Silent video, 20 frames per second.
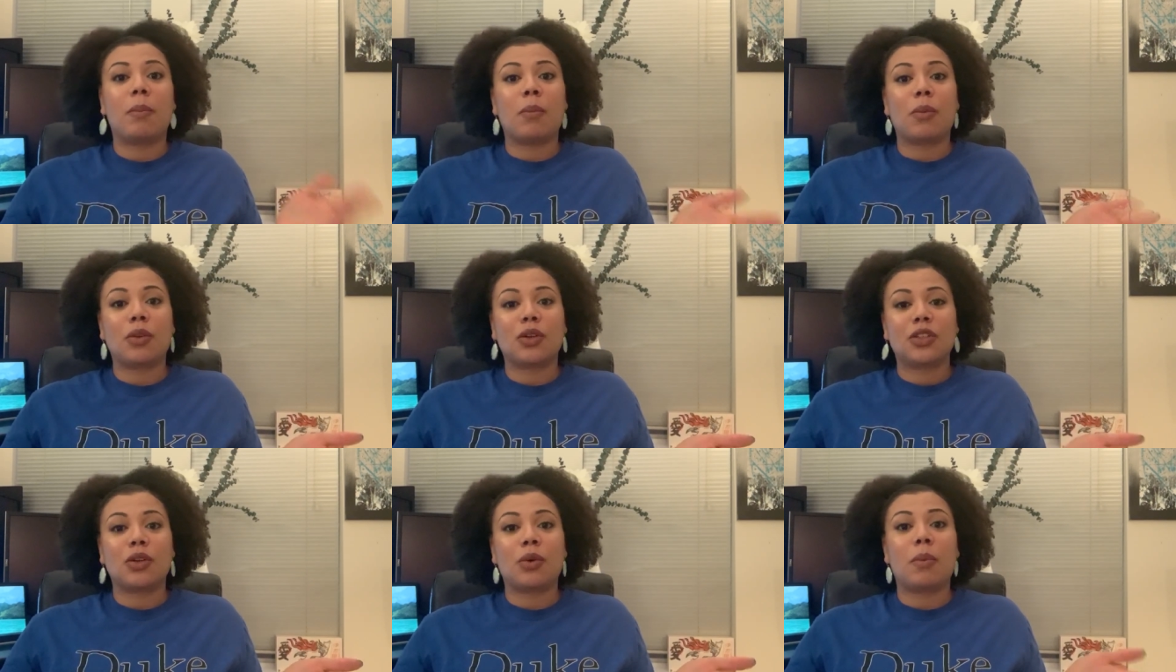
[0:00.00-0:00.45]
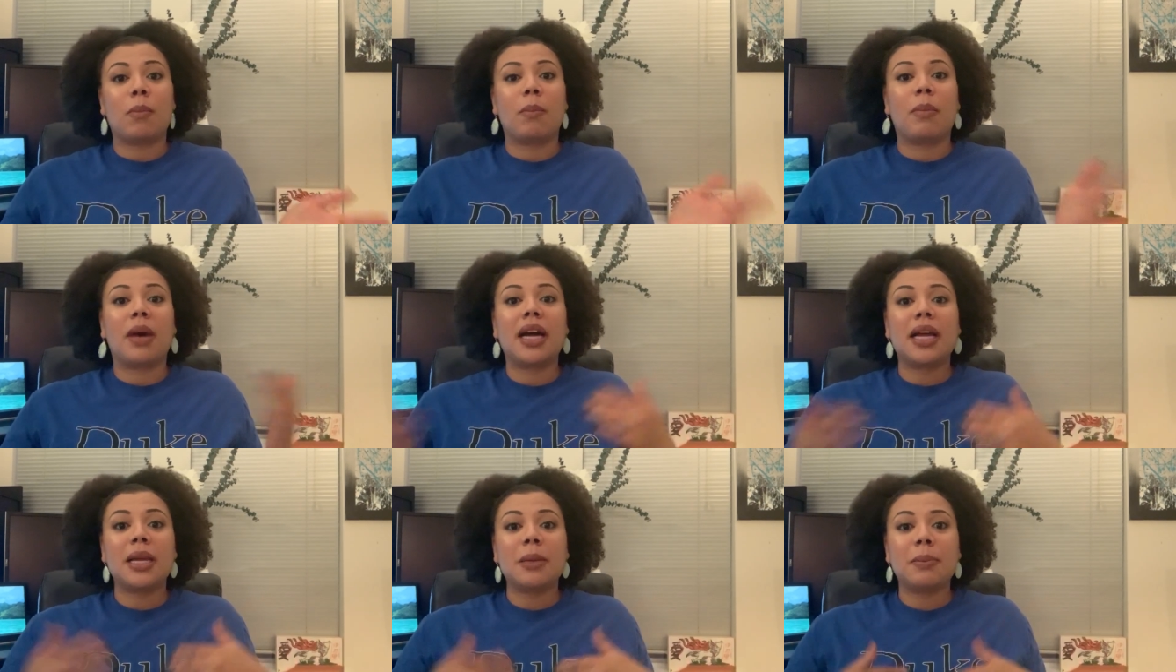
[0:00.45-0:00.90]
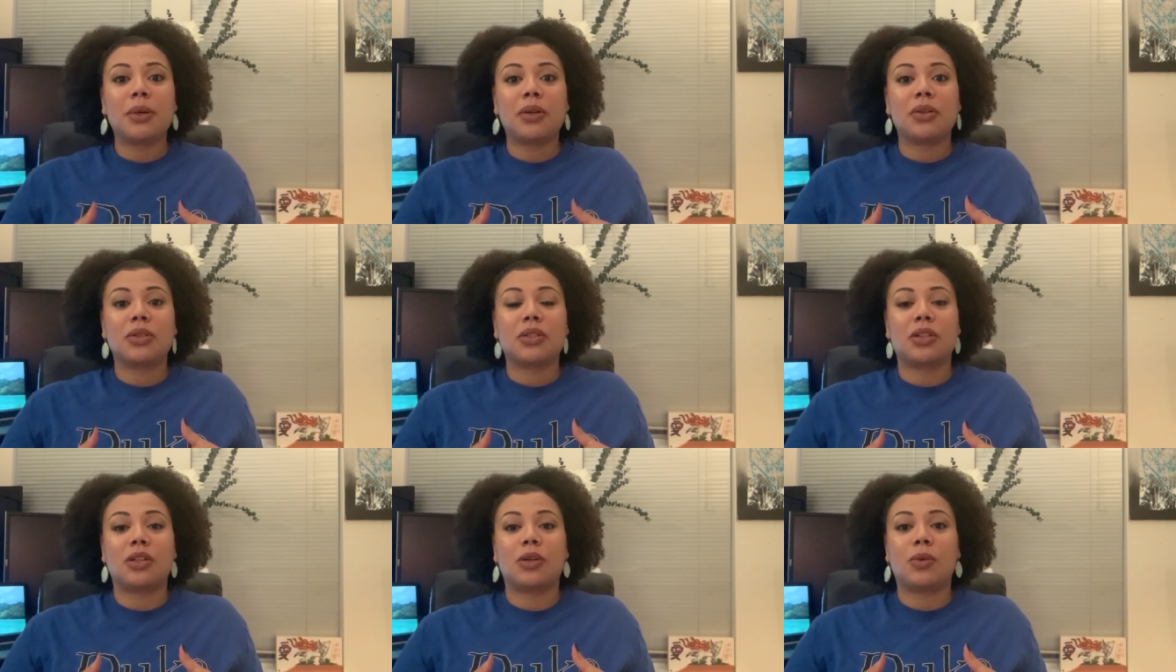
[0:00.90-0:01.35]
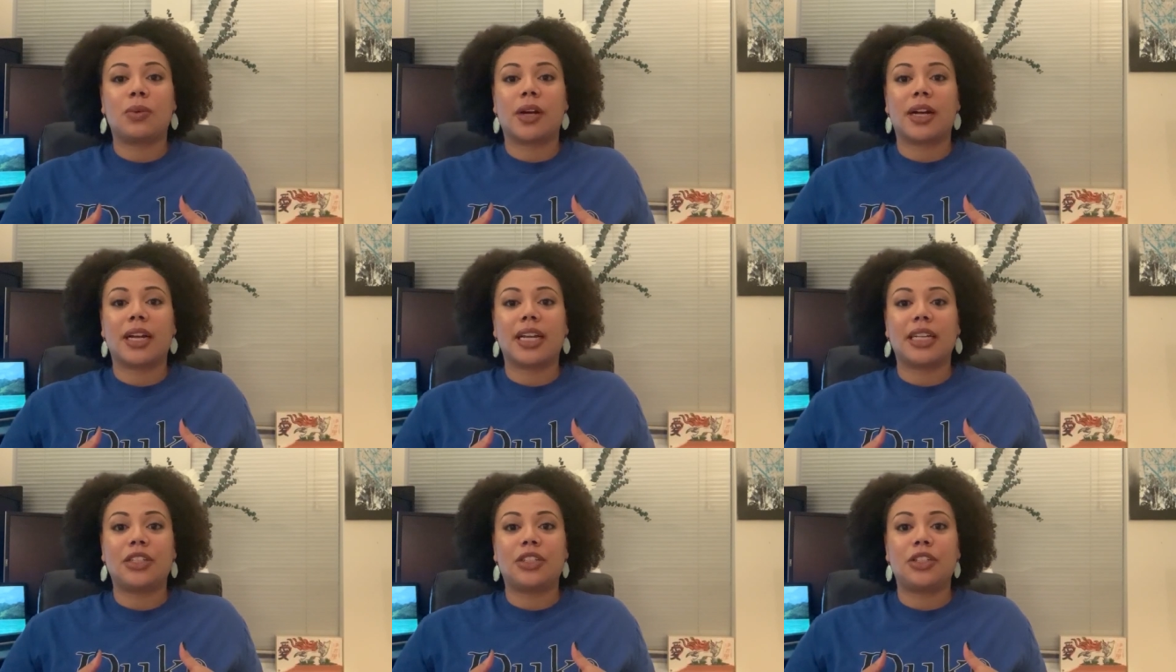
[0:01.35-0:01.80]
So my personal
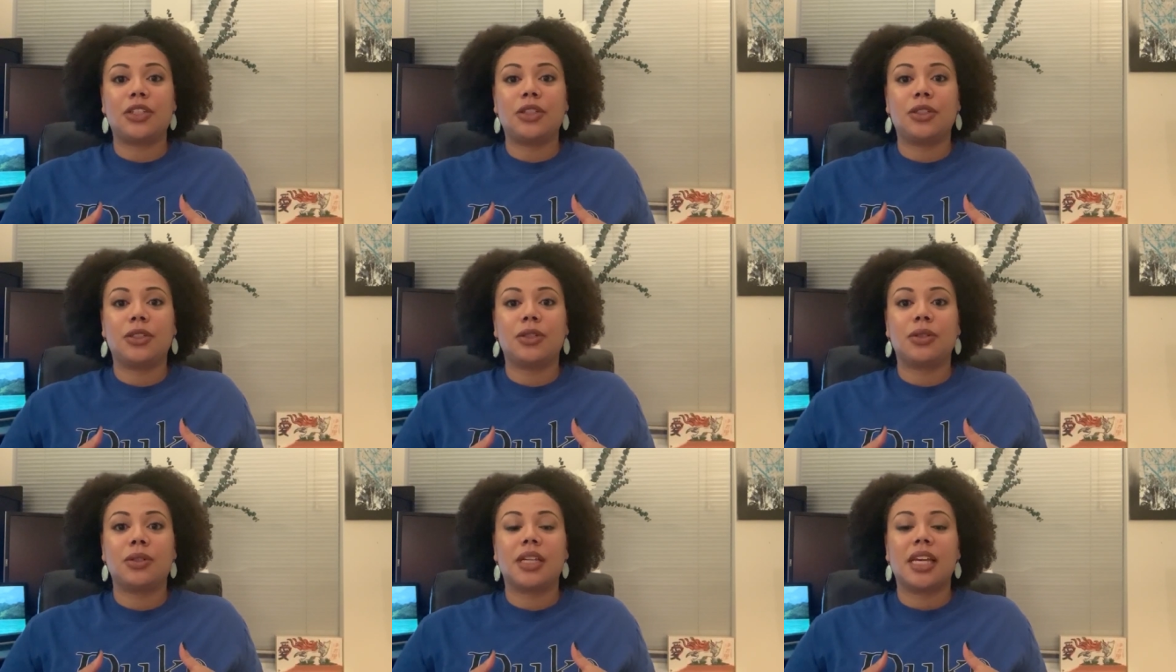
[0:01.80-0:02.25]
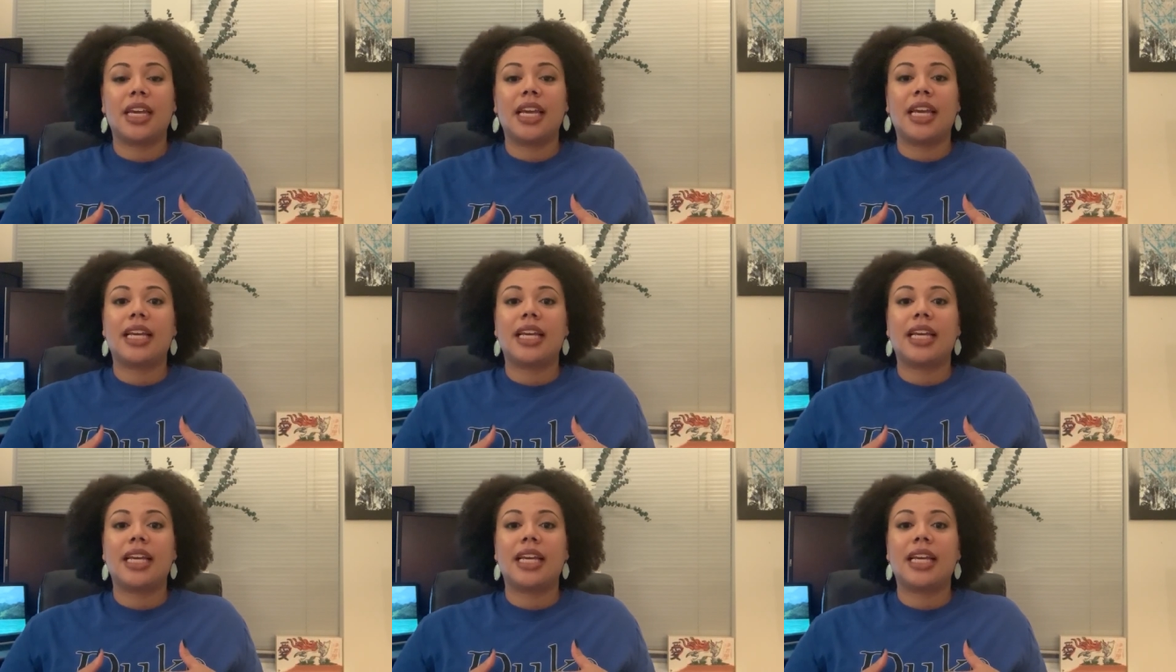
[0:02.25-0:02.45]
work at Duke